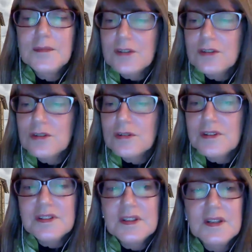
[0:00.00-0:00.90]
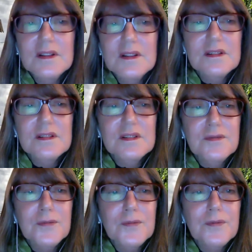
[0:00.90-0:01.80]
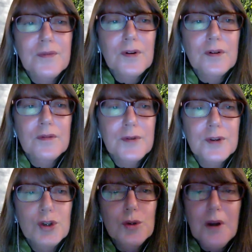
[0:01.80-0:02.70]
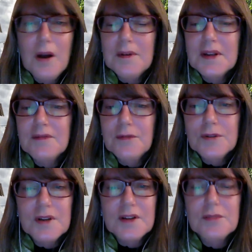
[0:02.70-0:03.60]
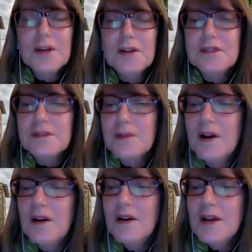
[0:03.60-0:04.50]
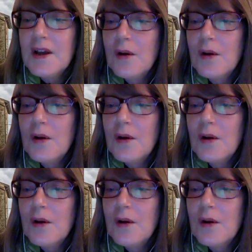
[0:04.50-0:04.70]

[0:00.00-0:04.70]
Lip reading: Dr. Dorsey, this is for you probably, and for Dr. Myers as well.